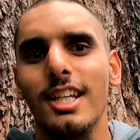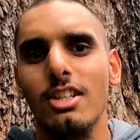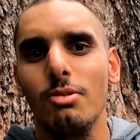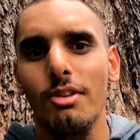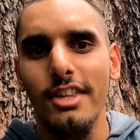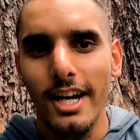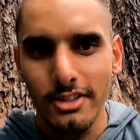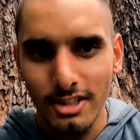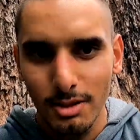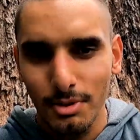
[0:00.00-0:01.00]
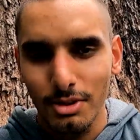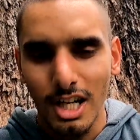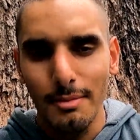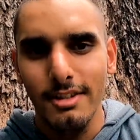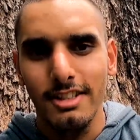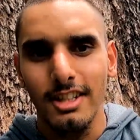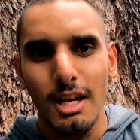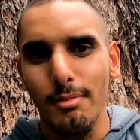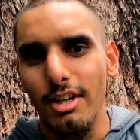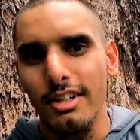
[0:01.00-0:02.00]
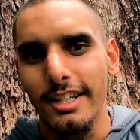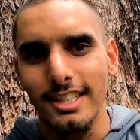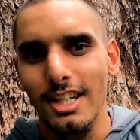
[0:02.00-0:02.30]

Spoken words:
get to 1,000 subscribers and get monetized.